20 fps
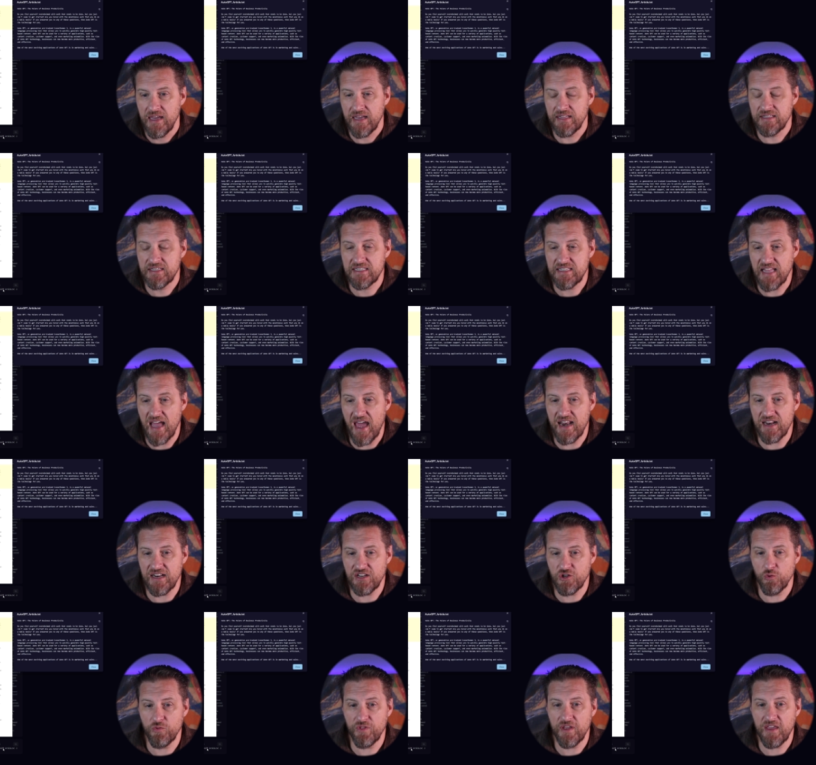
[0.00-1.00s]
Instead,
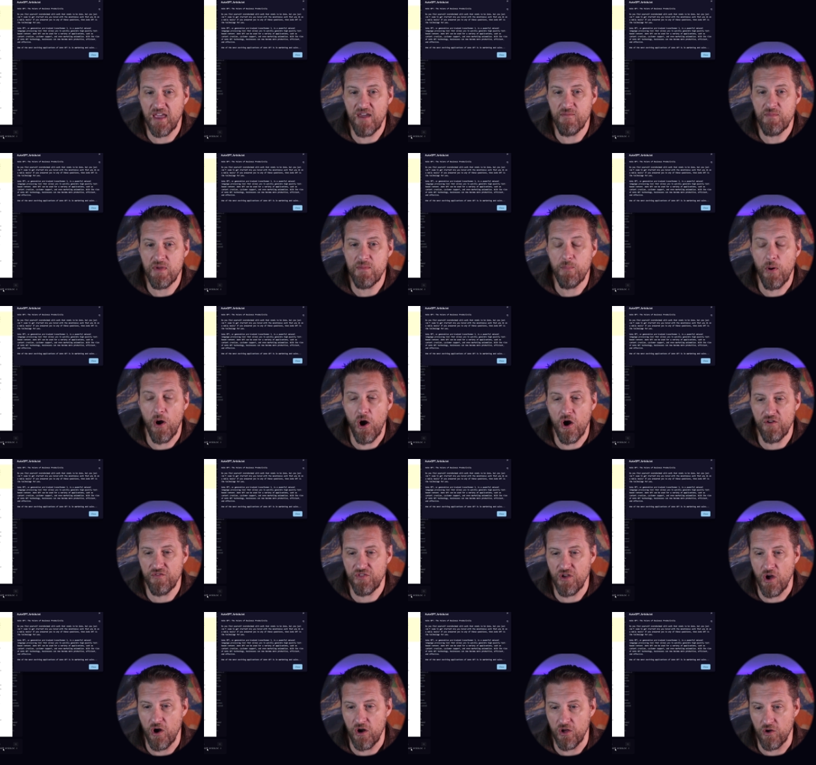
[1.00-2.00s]
it only gave me part of
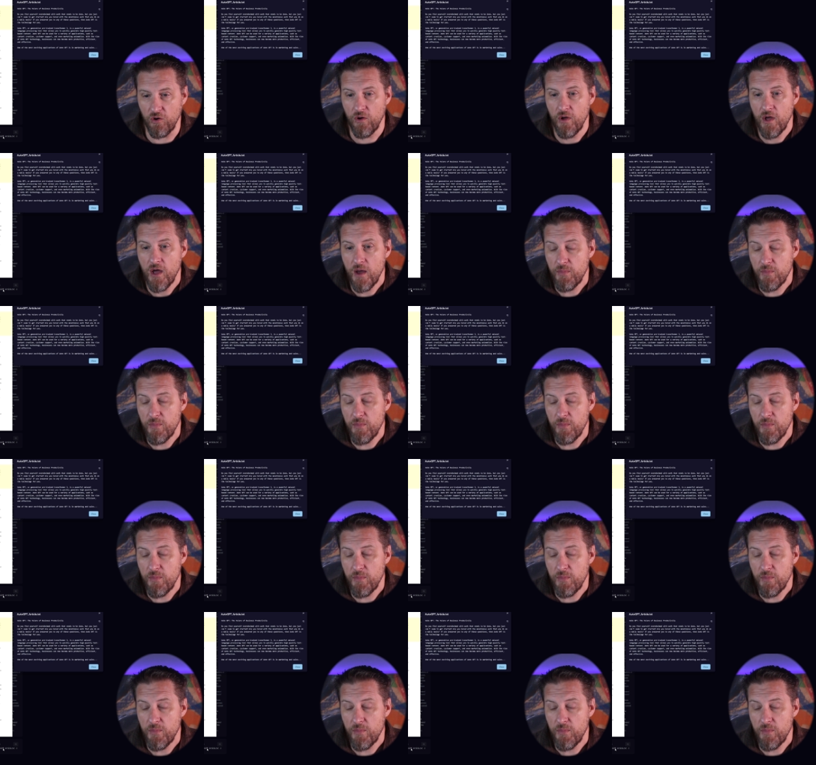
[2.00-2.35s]
the article.